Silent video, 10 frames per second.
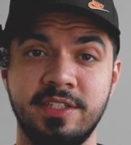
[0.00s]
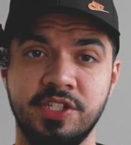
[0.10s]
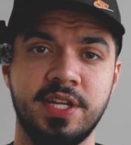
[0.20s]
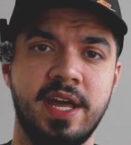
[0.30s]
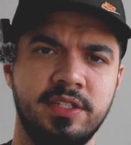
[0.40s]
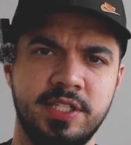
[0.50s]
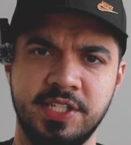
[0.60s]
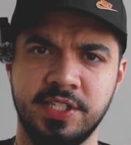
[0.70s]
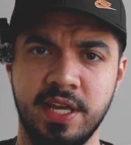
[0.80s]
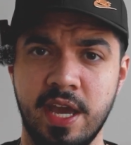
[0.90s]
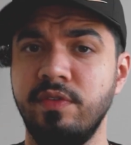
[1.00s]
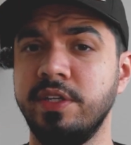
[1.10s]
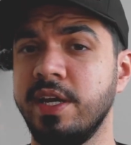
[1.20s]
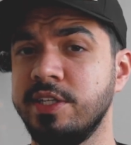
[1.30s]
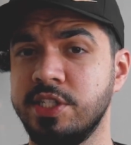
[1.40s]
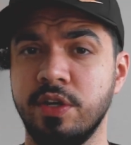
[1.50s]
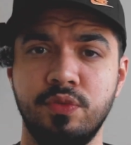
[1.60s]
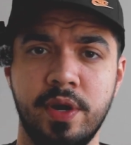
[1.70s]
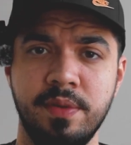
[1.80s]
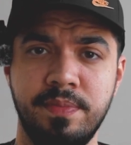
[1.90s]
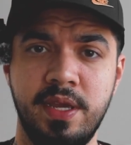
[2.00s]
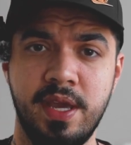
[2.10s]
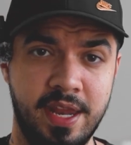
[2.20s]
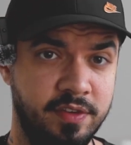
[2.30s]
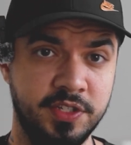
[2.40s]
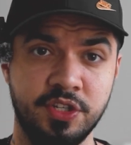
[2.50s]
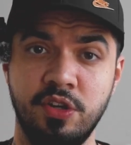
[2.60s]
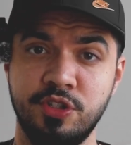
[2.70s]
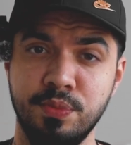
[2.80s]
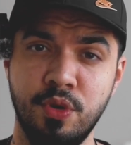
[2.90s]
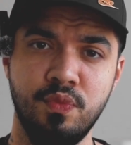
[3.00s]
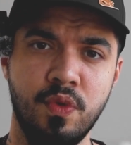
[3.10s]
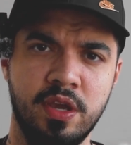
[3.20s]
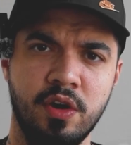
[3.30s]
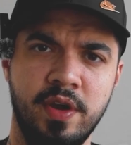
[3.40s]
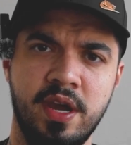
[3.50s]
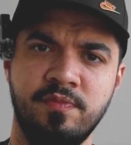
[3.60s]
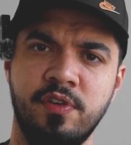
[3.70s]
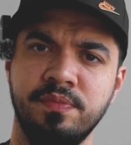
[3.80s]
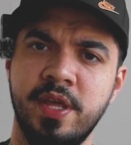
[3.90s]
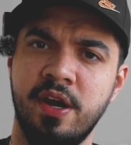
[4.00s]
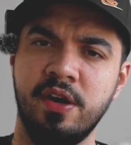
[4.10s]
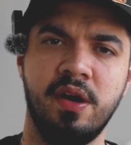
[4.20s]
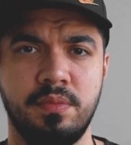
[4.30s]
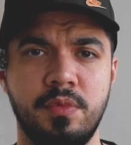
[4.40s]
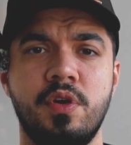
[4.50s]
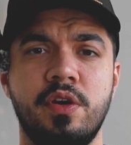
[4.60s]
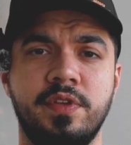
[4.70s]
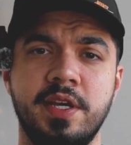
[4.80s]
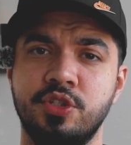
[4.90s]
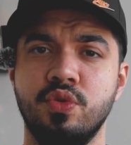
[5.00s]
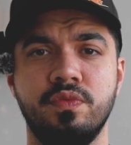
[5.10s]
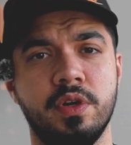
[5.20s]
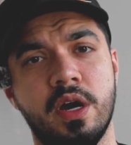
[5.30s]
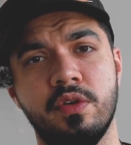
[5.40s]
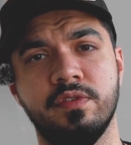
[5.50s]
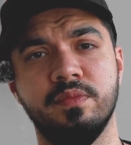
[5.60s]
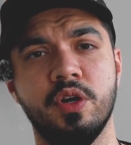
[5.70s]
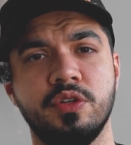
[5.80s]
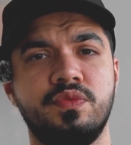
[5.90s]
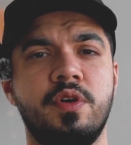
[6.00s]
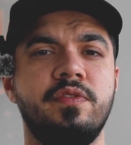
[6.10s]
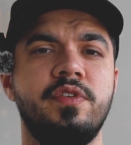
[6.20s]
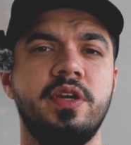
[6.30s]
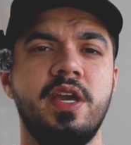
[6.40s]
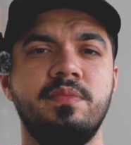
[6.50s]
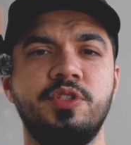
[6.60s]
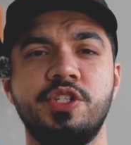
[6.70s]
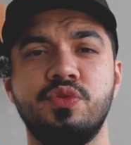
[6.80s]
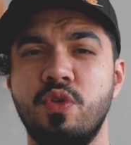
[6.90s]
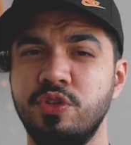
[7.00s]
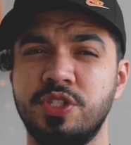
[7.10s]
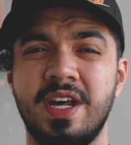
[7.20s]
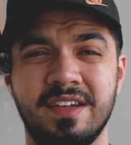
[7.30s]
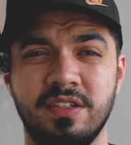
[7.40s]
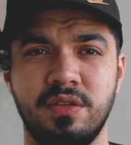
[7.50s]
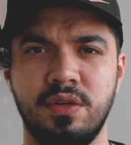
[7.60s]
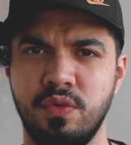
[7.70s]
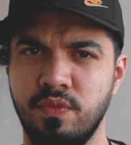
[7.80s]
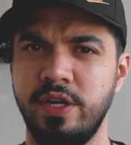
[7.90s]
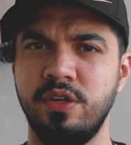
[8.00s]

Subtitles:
to start testing everything at 720p, and if it's all smooth, work your way up from there. But what if things don't work out of the box? What if your game just won't start? Worry